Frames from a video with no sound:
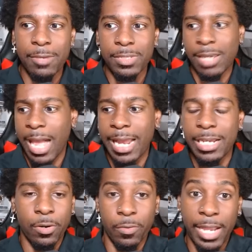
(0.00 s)
was not a
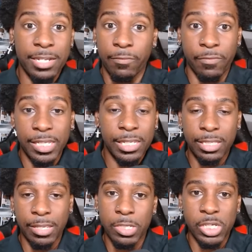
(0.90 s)
direct villain
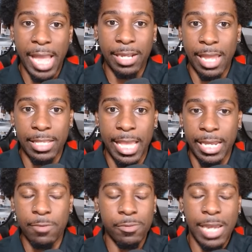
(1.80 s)
to Jack like that.
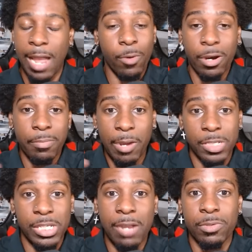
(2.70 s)
He was not worried about
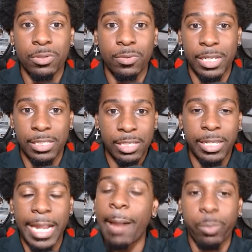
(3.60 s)
what Jack was doing until
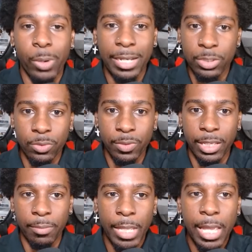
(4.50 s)
it got brought to
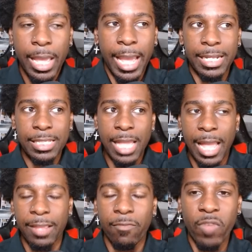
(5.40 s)
him. And it's
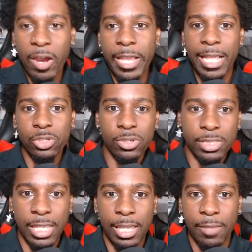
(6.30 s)
like very
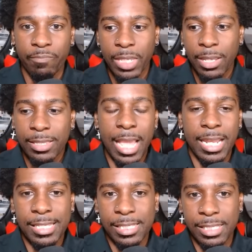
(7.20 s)
interesting that
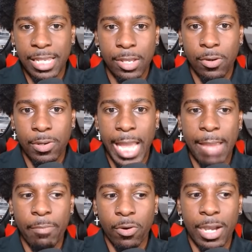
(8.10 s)
he still
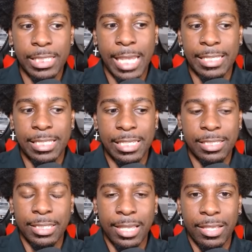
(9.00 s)
came across as
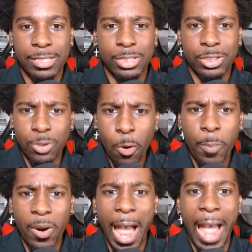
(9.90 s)
this
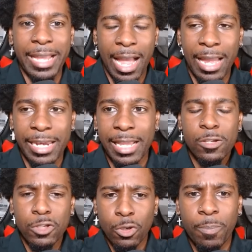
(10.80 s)
super iconic,
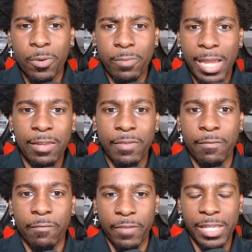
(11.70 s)
super relevant
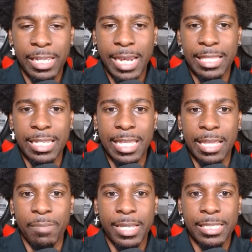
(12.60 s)
villain at the
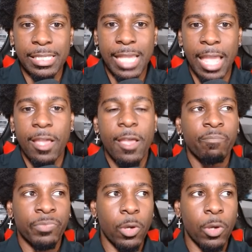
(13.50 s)
end, because it's like the